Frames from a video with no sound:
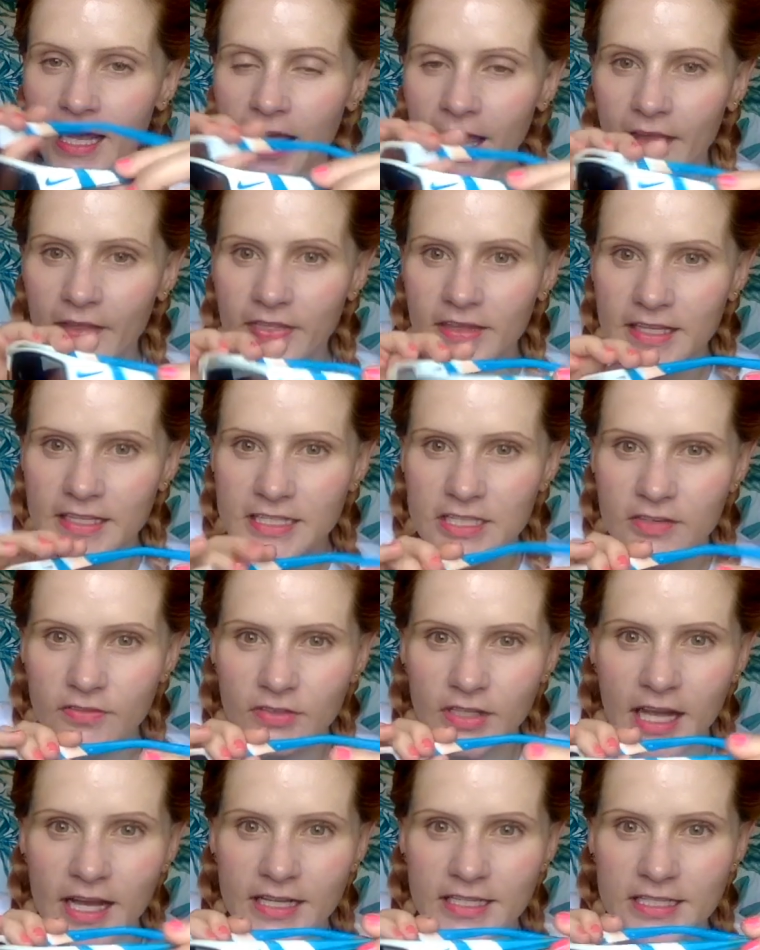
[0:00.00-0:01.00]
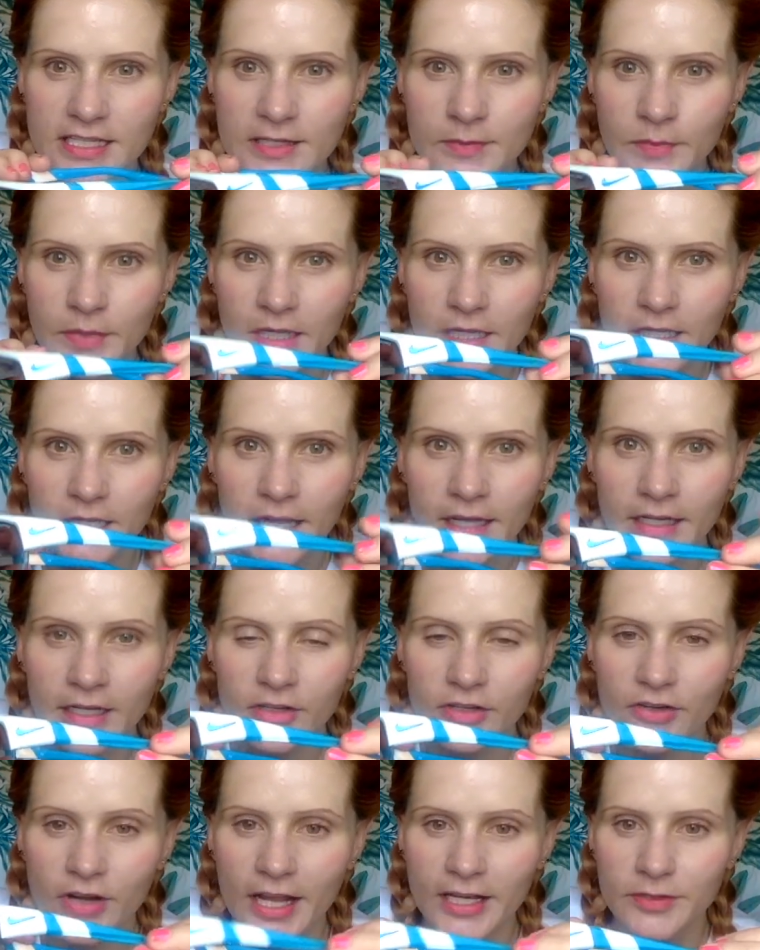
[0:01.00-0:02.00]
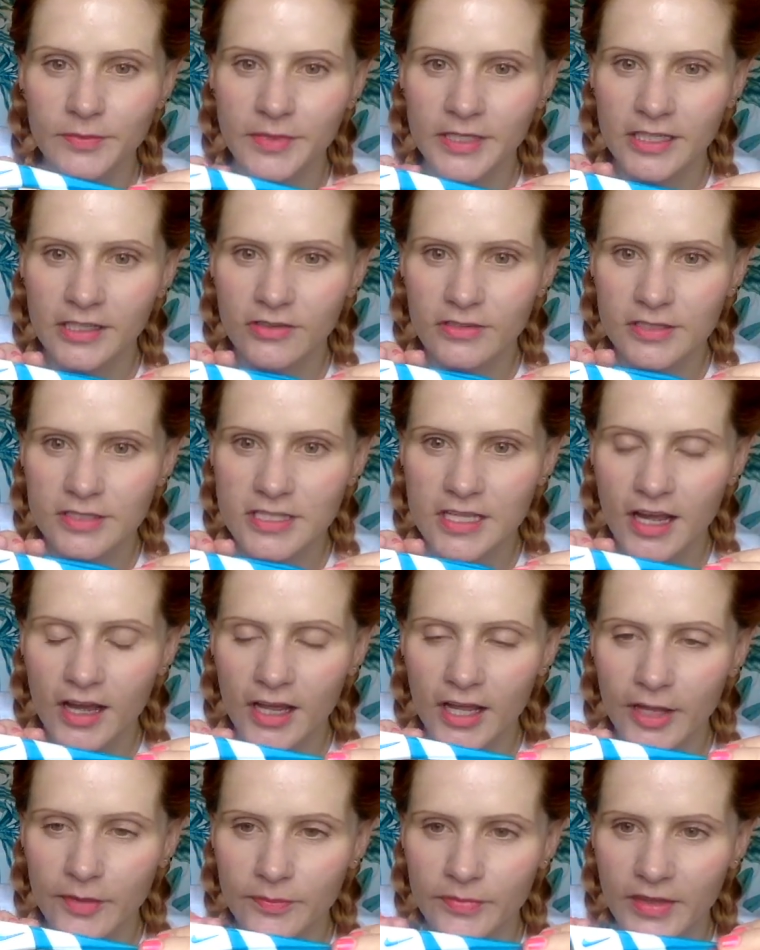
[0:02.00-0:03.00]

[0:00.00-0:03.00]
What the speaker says: And these have lasted me an incredibly long time.